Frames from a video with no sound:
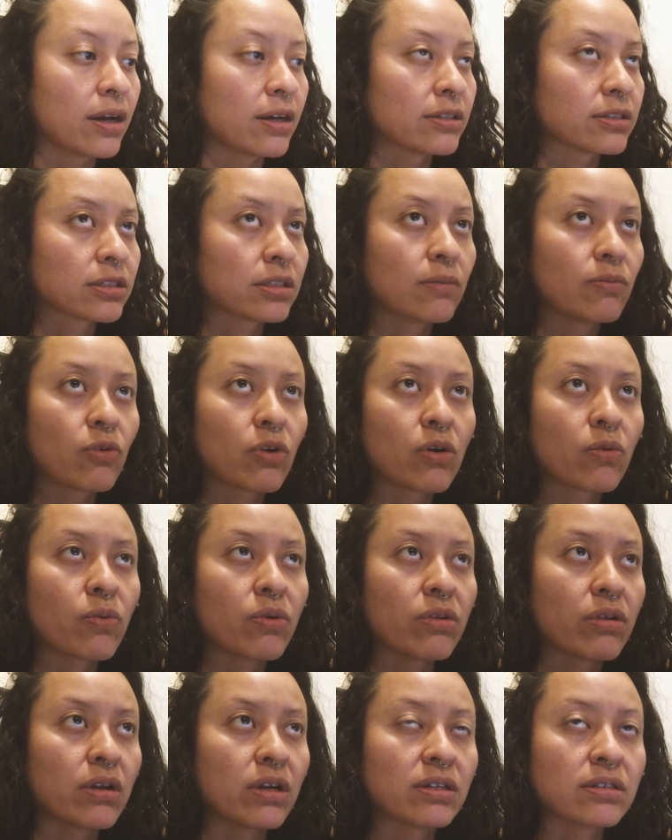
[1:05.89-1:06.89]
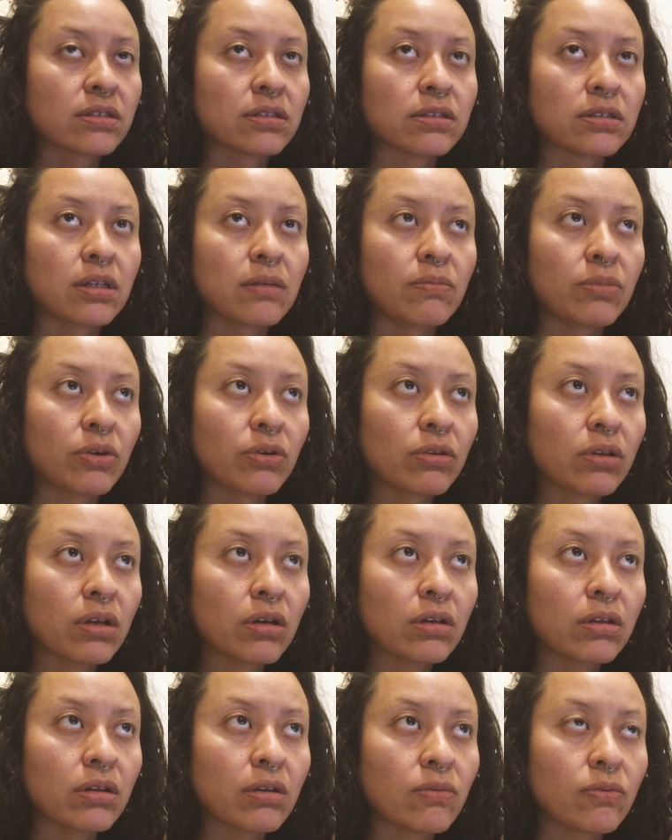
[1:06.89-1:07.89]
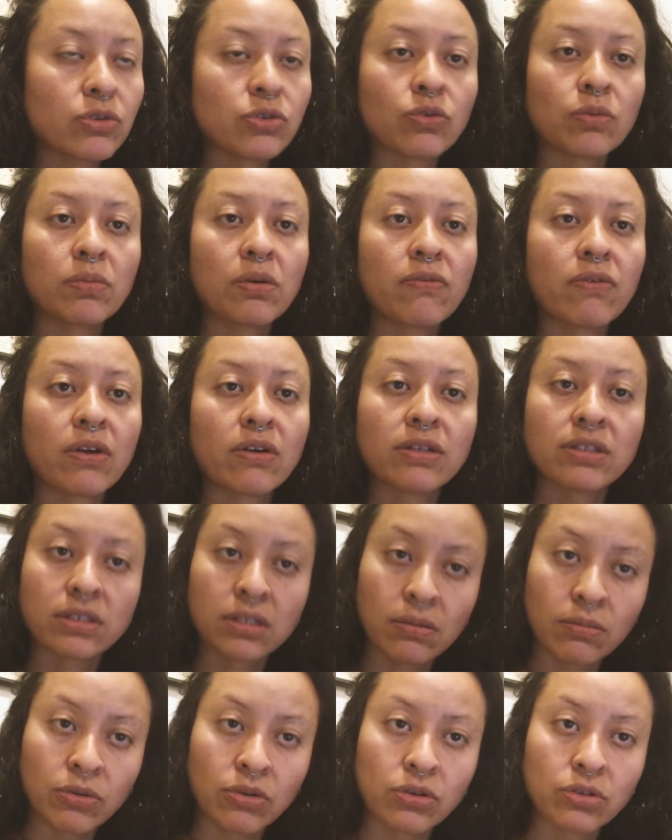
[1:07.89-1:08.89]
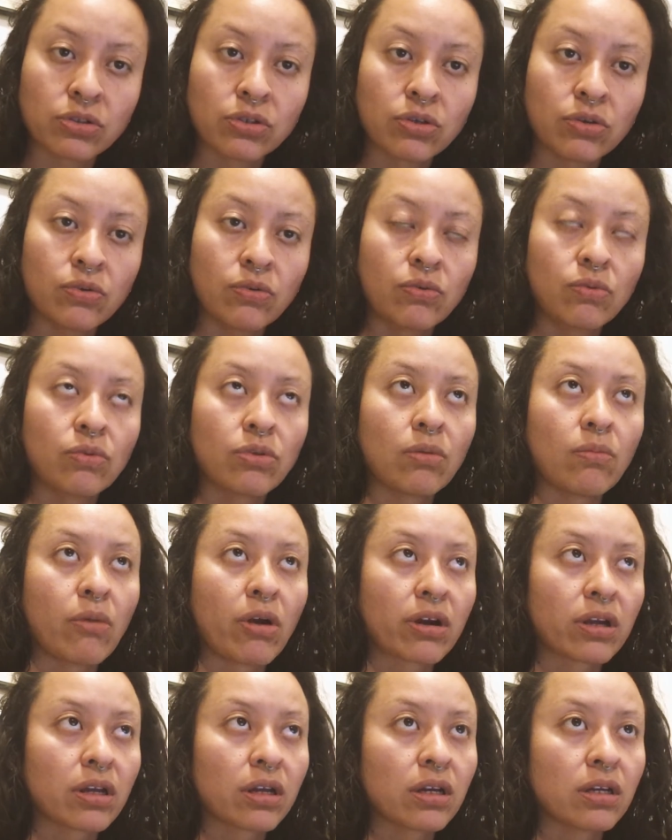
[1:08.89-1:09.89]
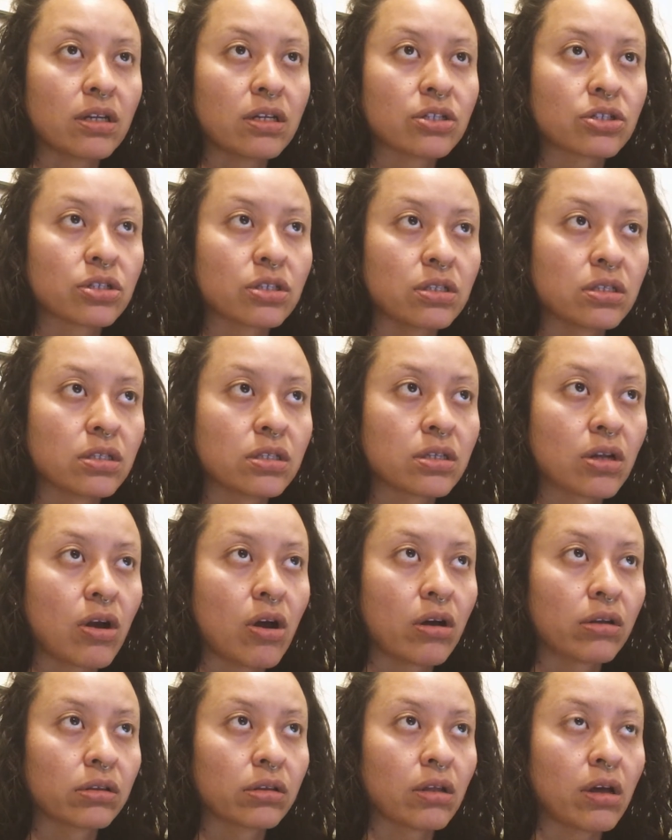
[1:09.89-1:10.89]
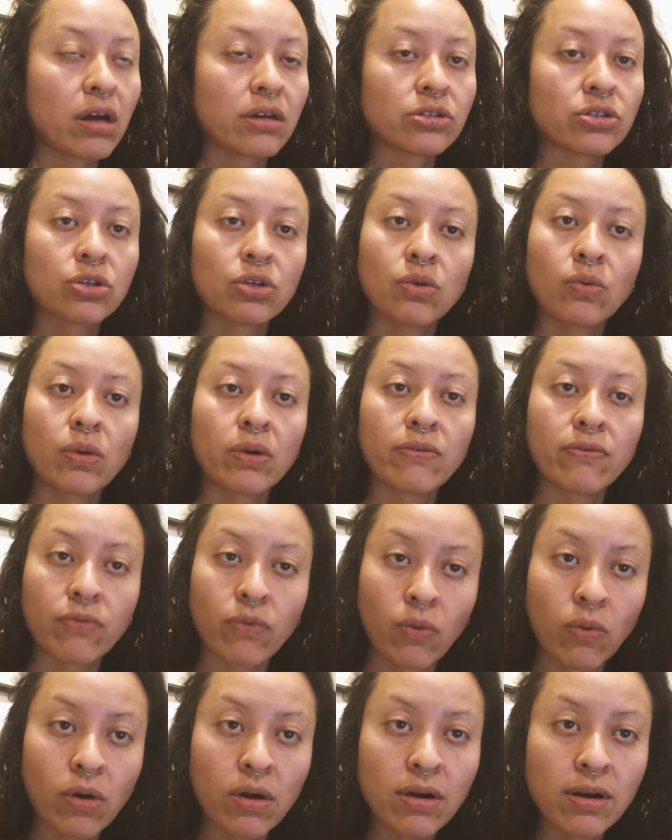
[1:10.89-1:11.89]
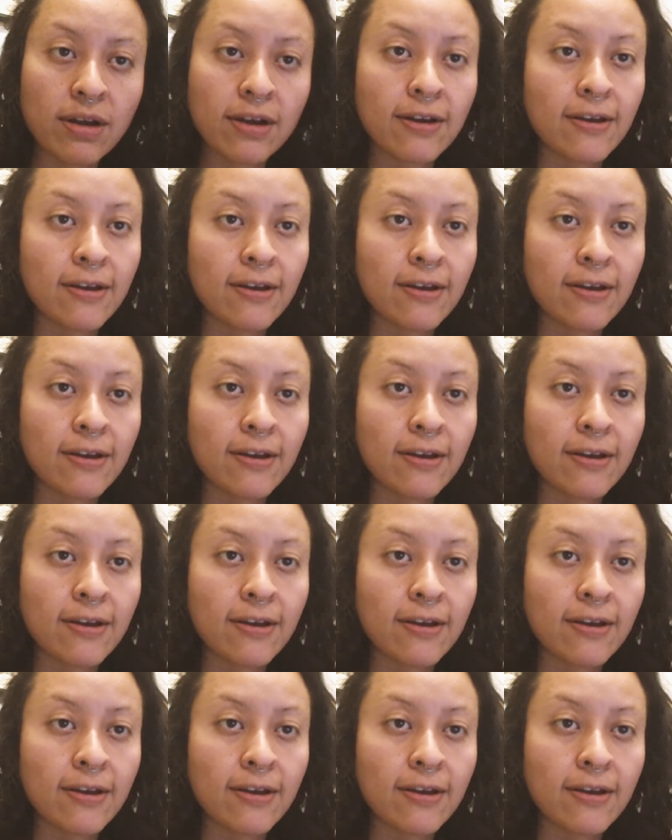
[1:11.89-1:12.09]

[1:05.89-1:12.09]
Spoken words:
Some work with an existing building, which will be very similar to the market conditions on lot 2 and 4.